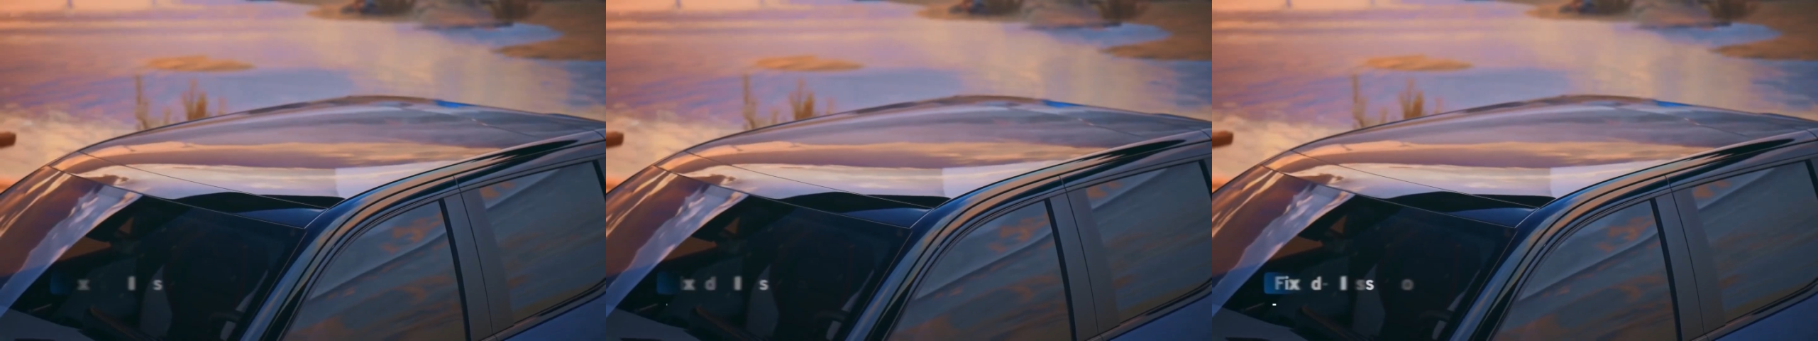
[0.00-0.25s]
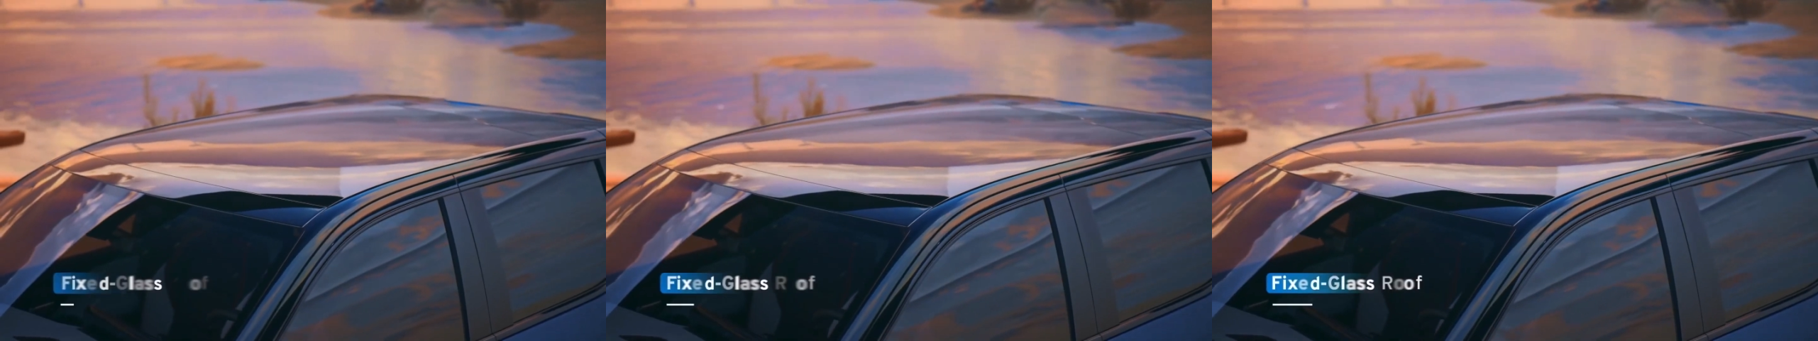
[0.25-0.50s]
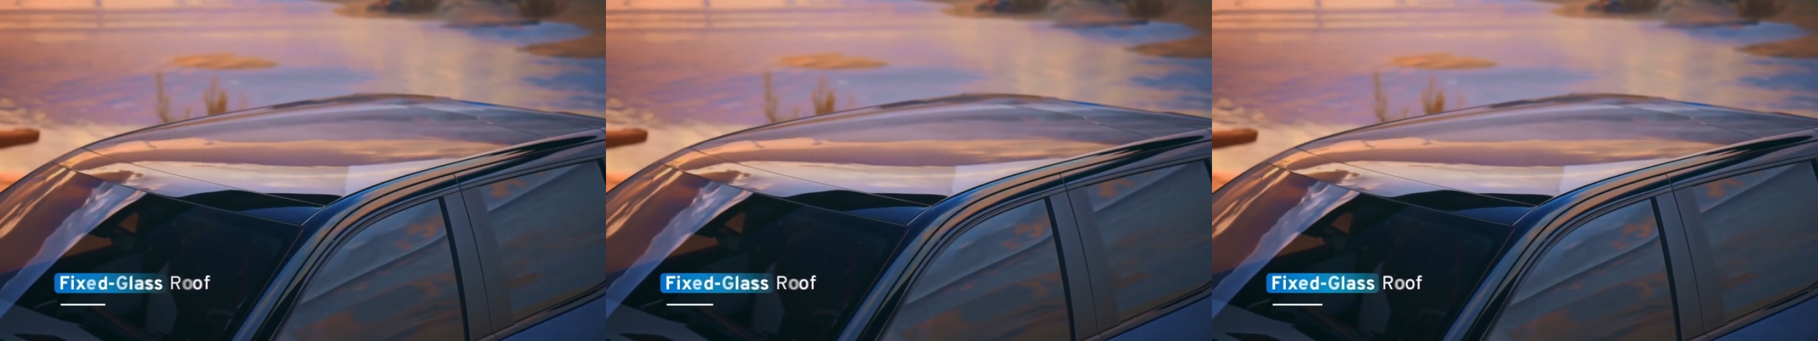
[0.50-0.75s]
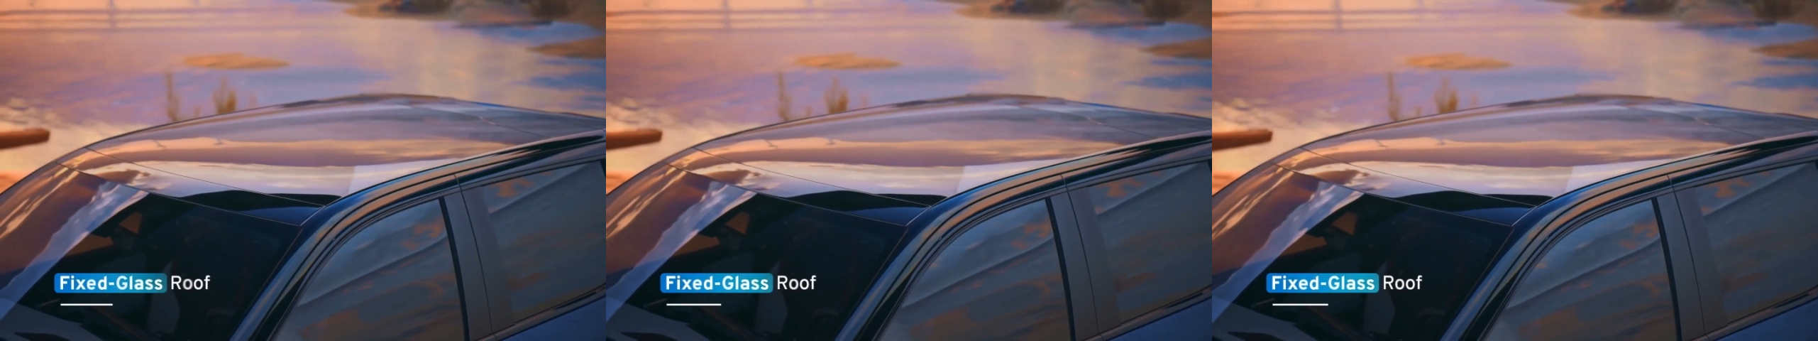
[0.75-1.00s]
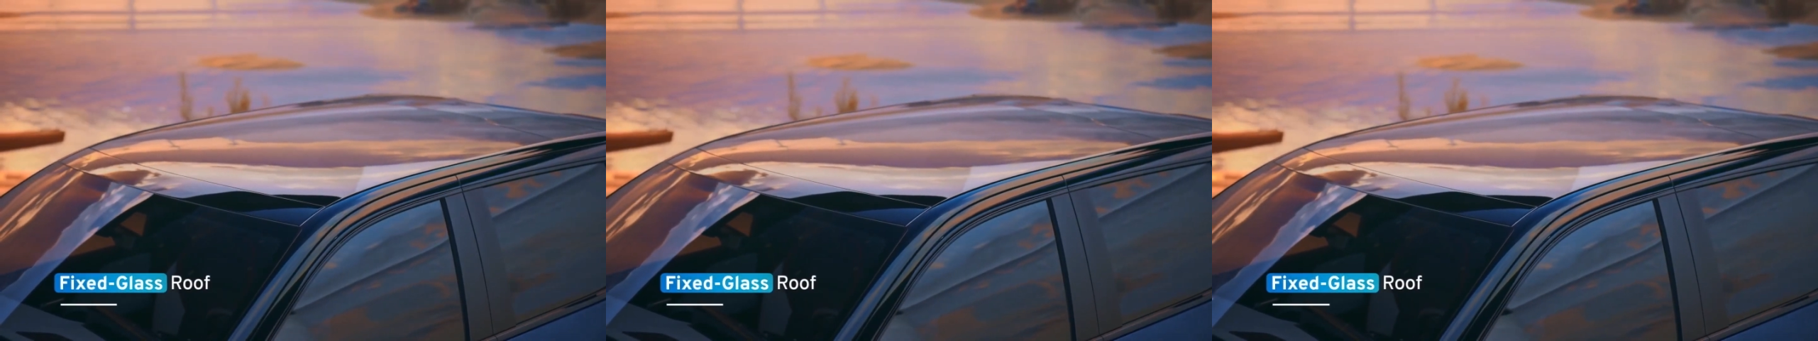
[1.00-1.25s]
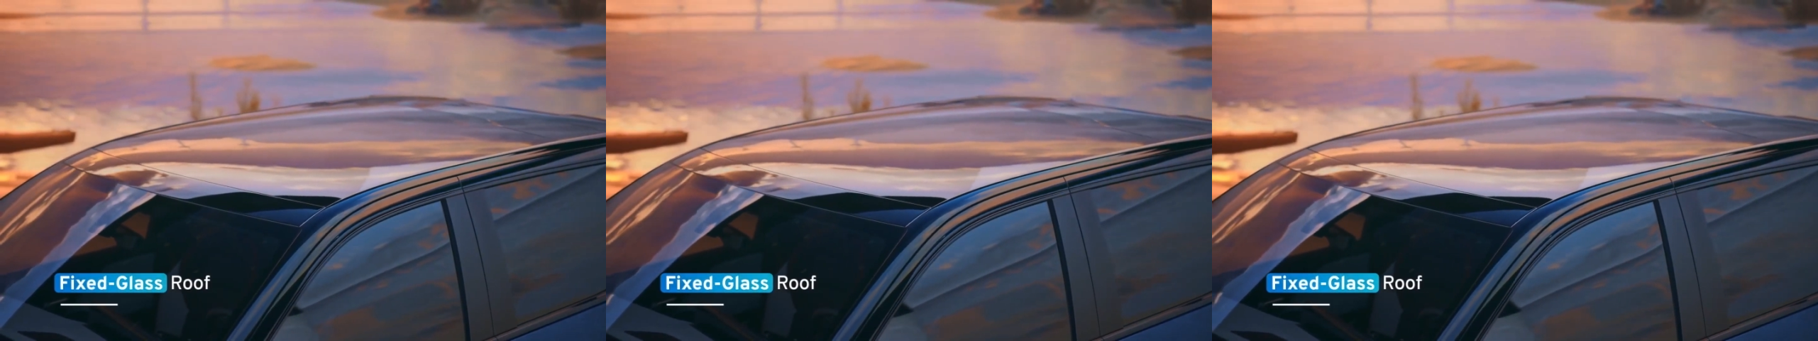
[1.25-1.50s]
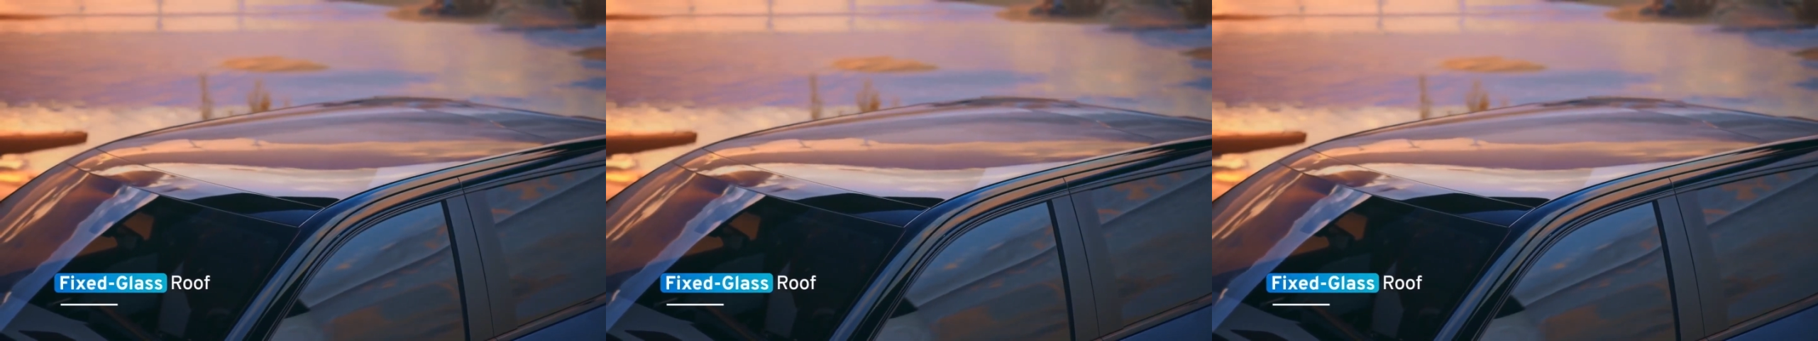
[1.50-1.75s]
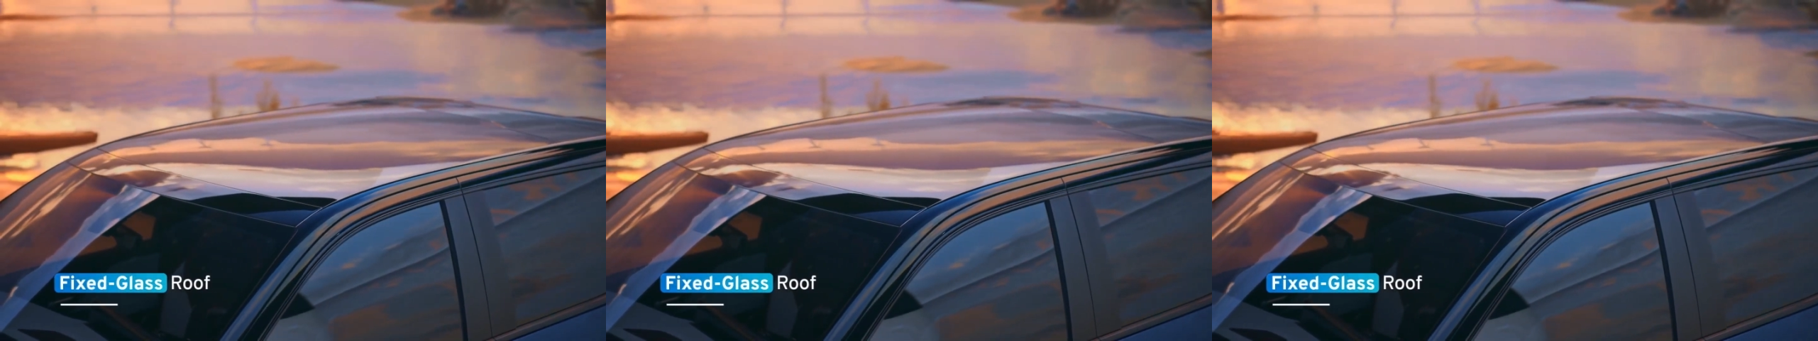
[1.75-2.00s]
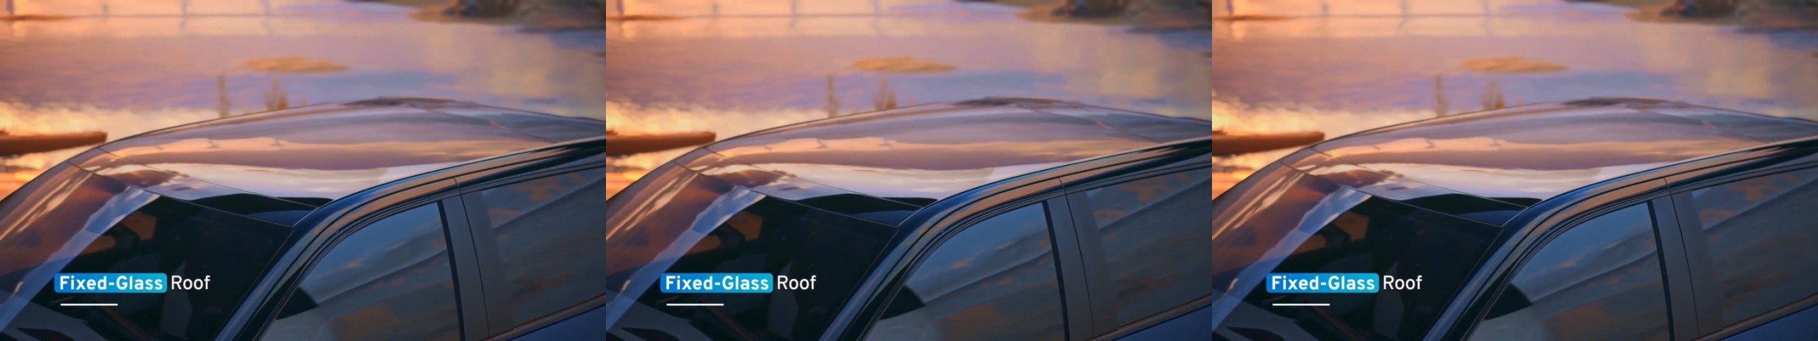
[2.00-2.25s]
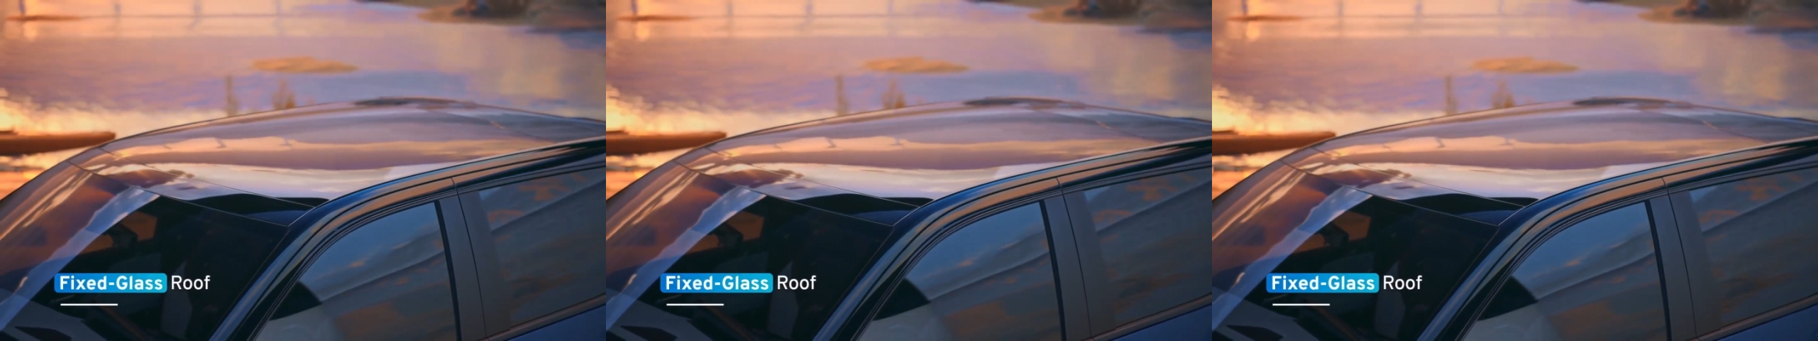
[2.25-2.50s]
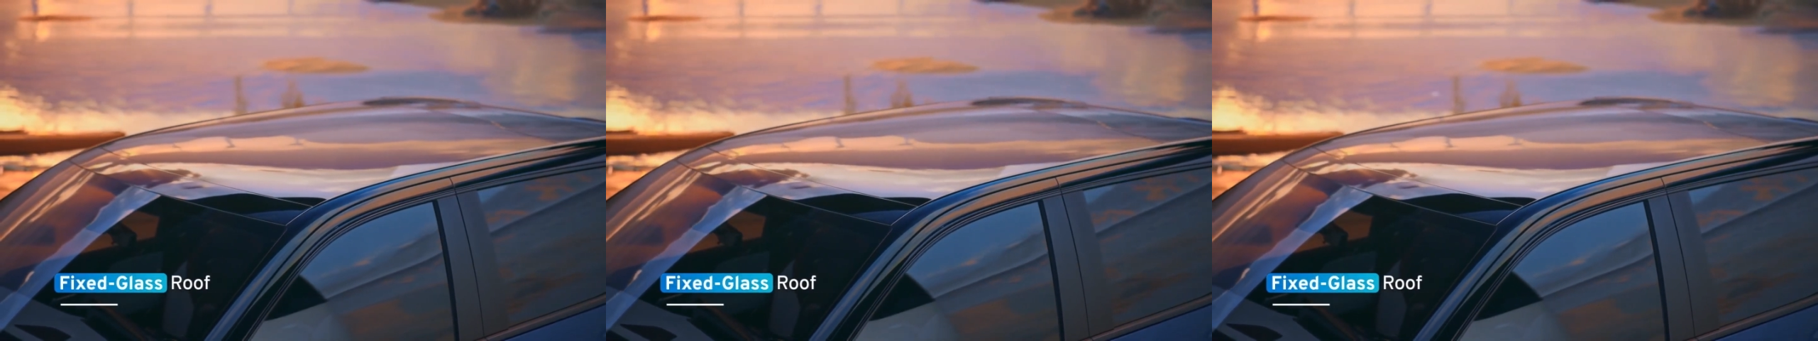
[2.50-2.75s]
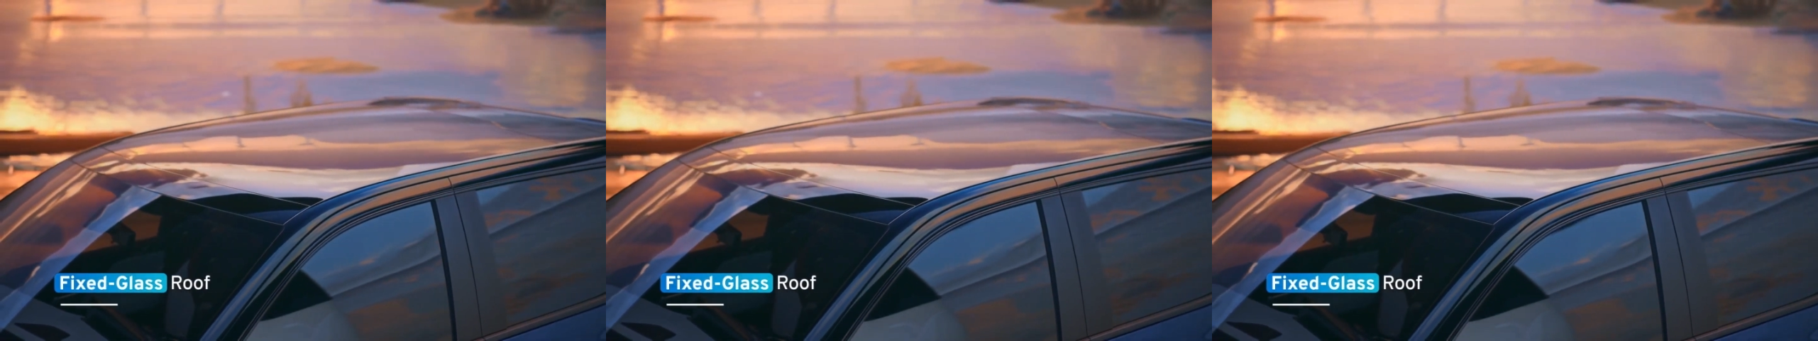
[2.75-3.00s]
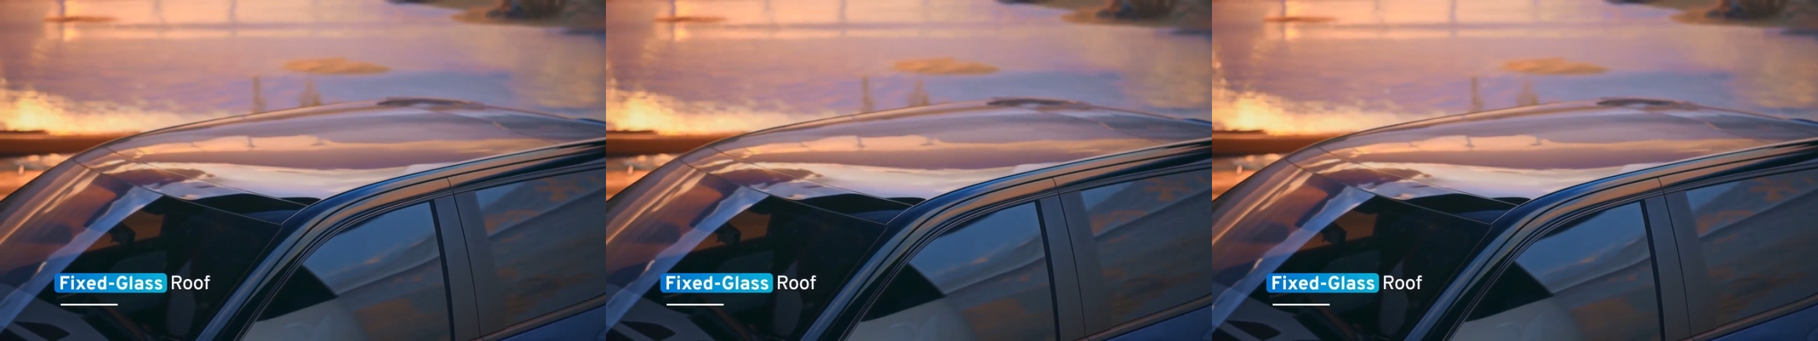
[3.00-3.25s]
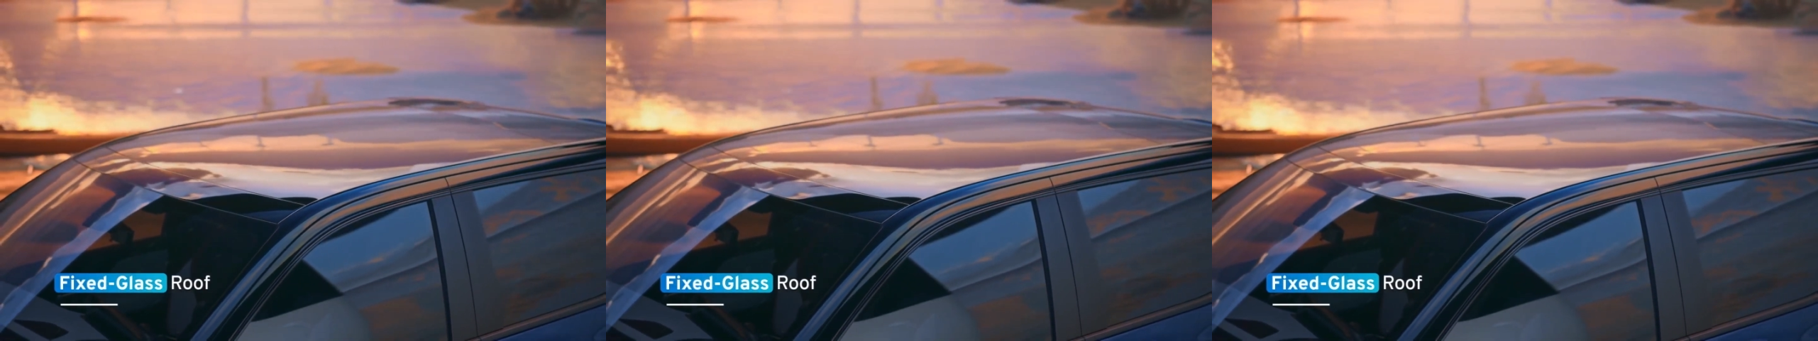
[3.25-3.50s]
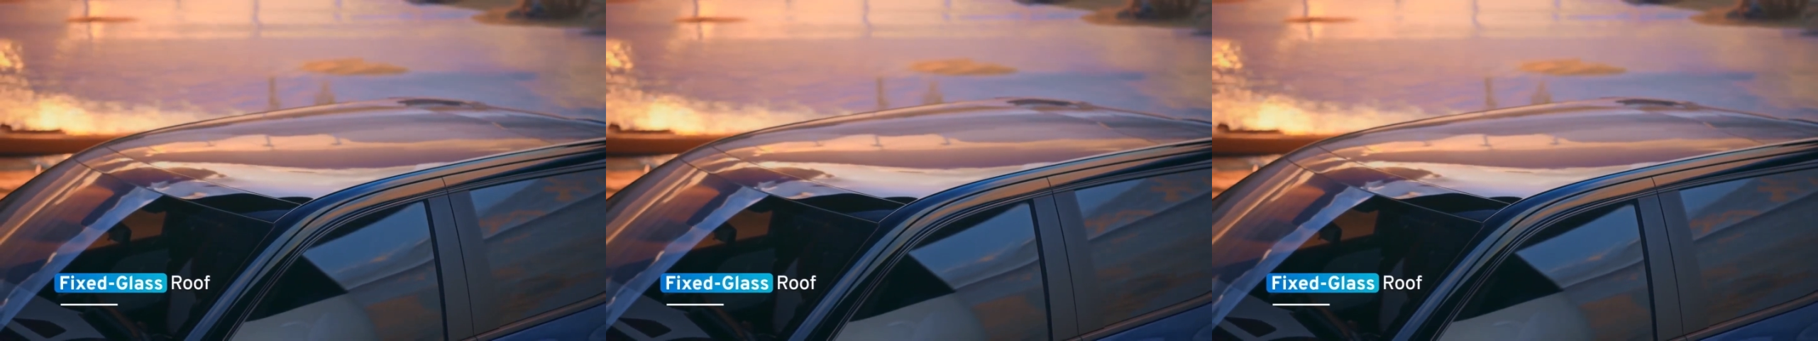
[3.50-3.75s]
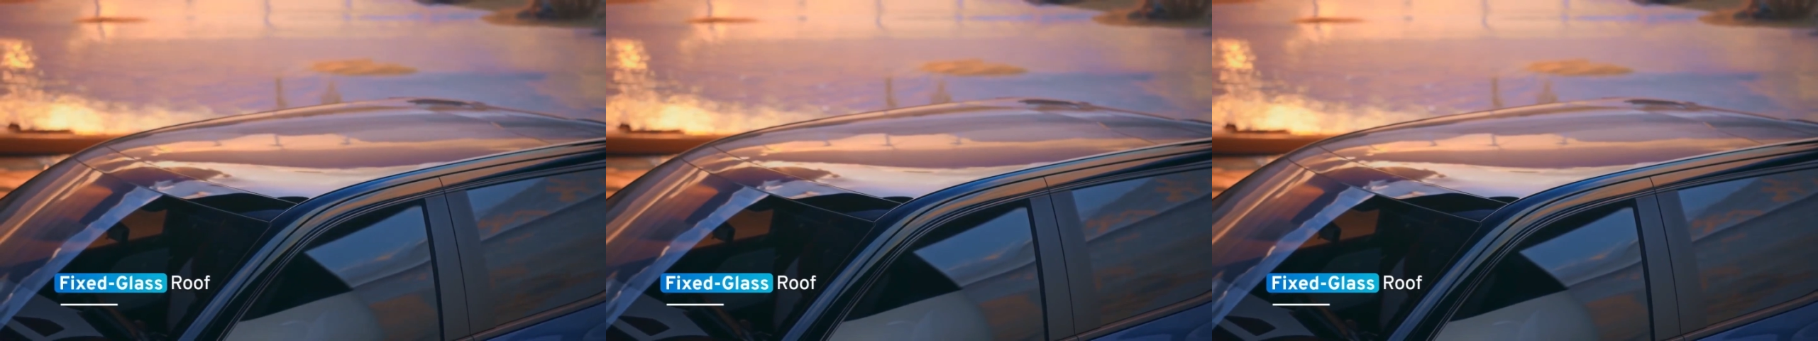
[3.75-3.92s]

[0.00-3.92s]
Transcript: [unreadable: no face in view]